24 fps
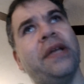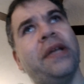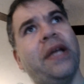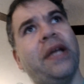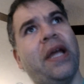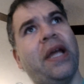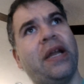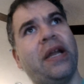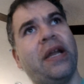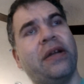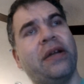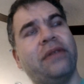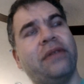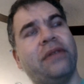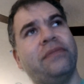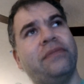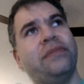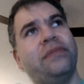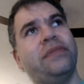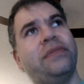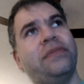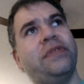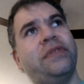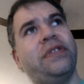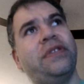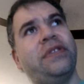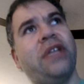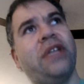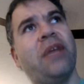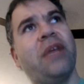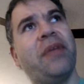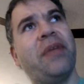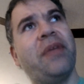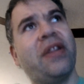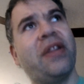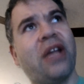And tell
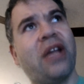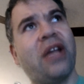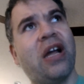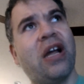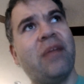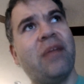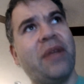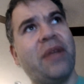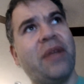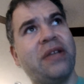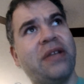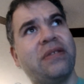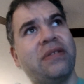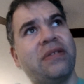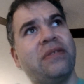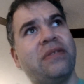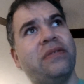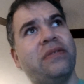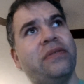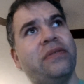me in the comments,